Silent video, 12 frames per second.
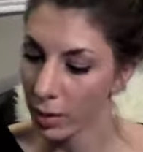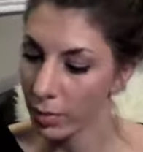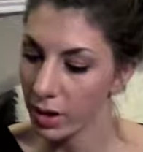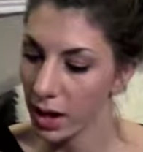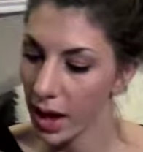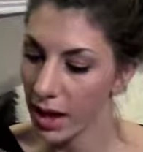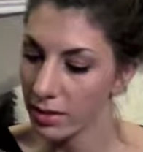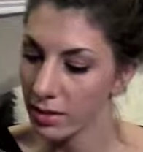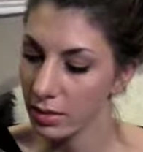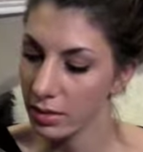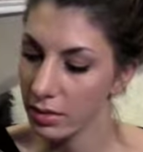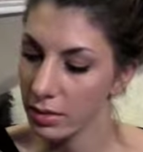I'm in
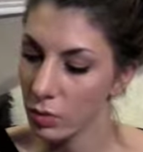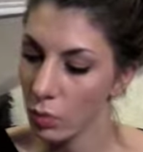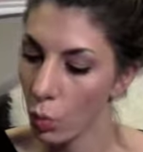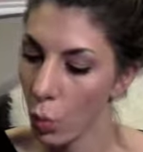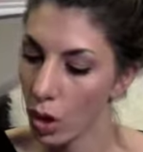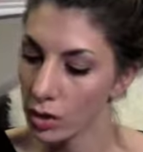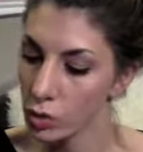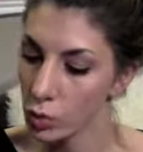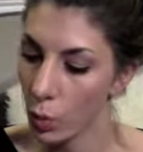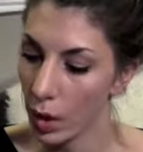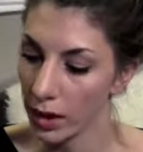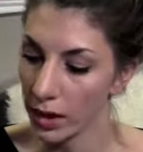
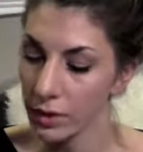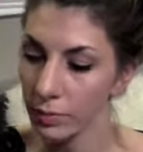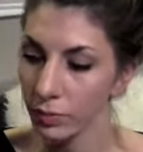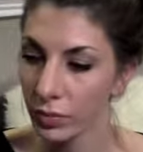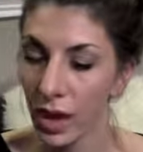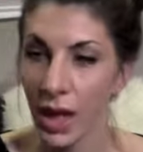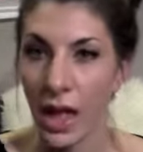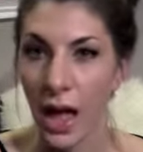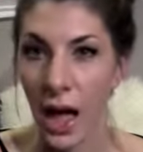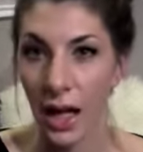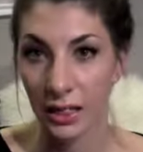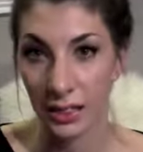N120.
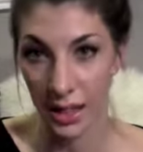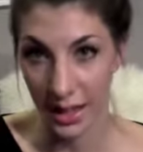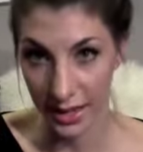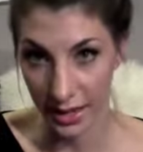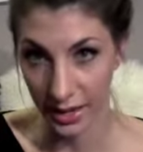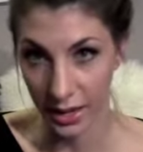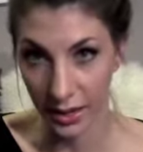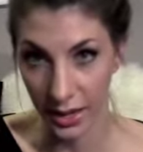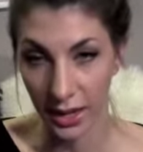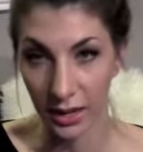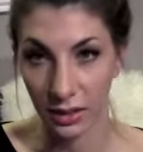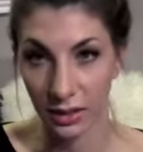I like it. I
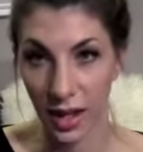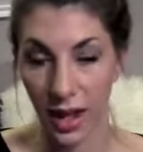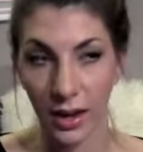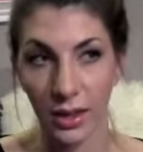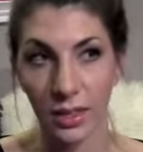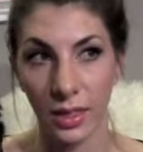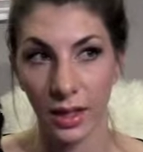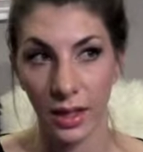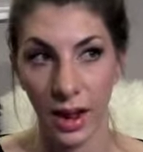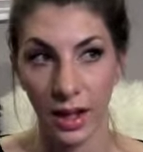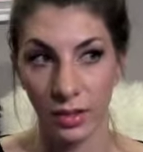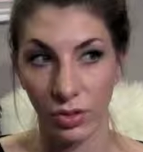like it a lot. I think
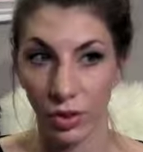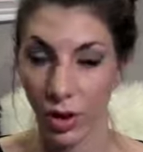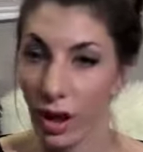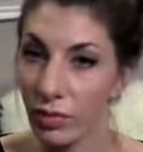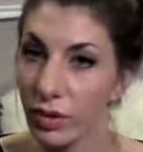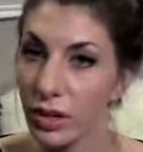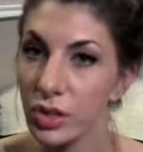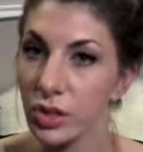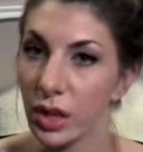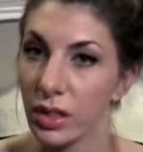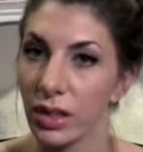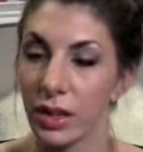it has good
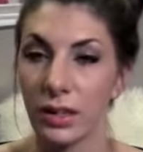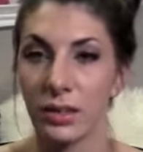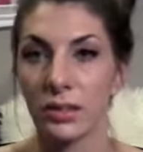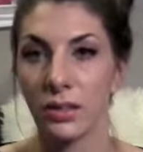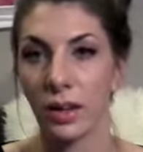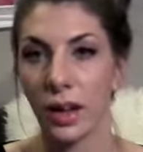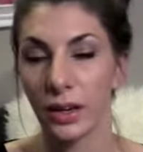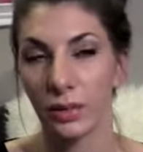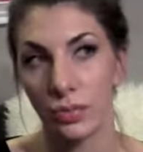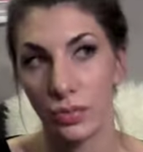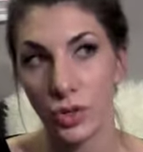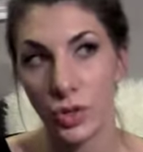coverage. I think it's still kind
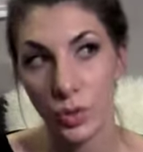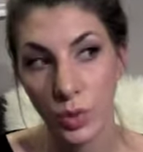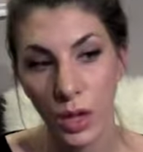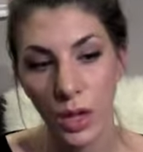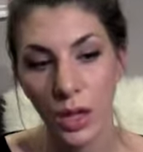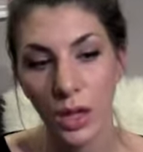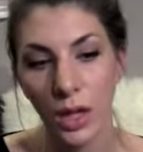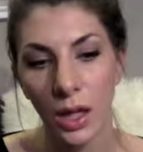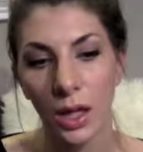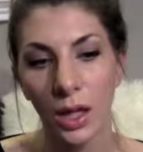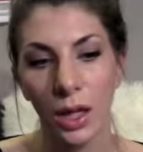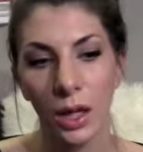of dewy.
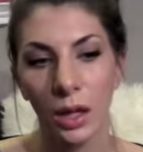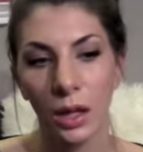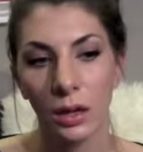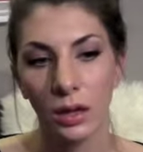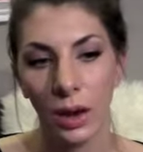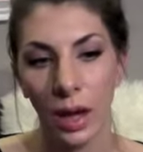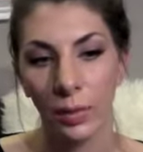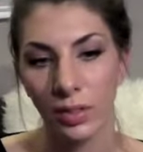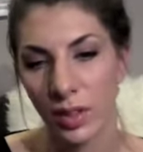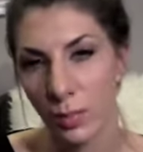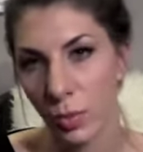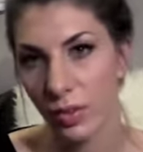I
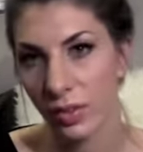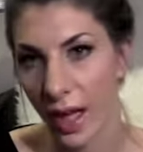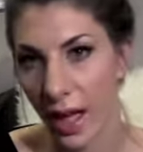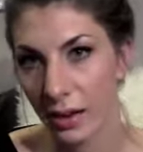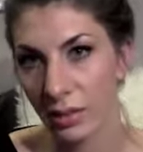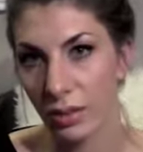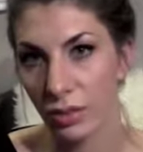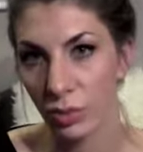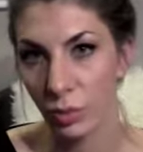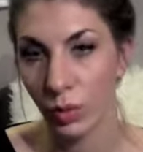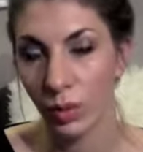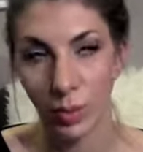would say more satin than
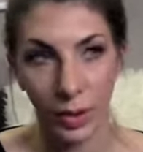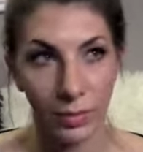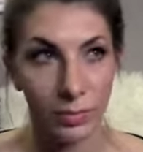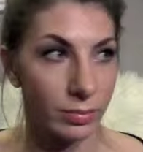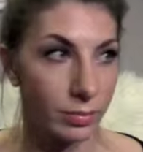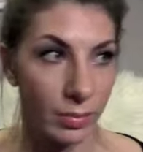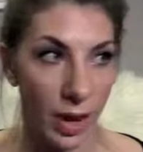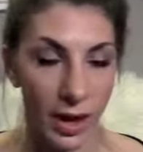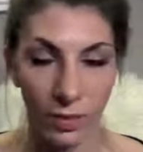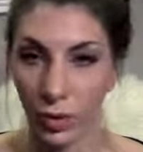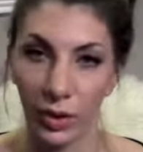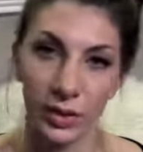dewy, but I
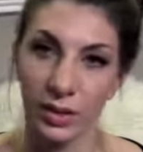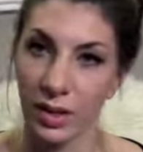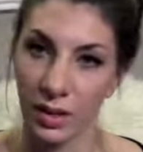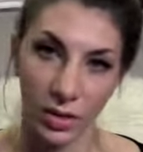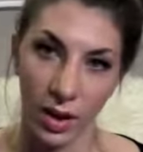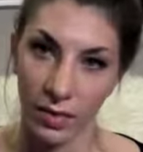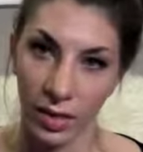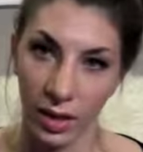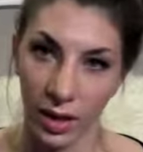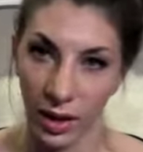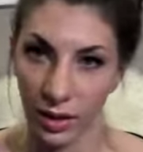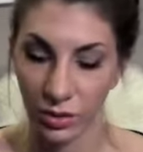have oily skin, so
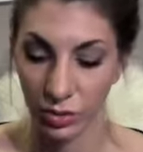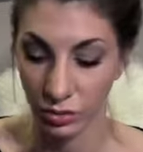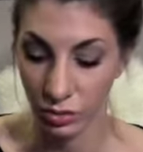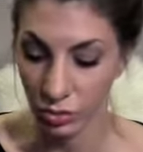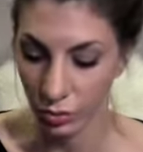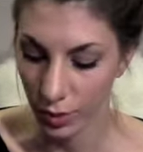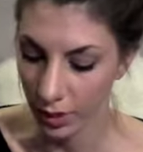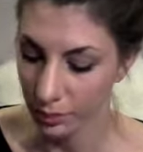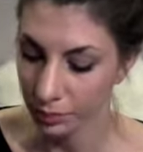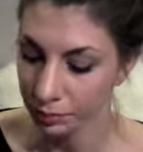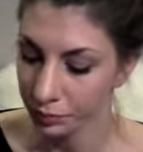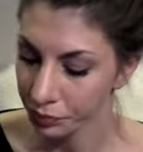everything kind of turns
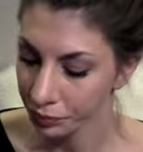dewy.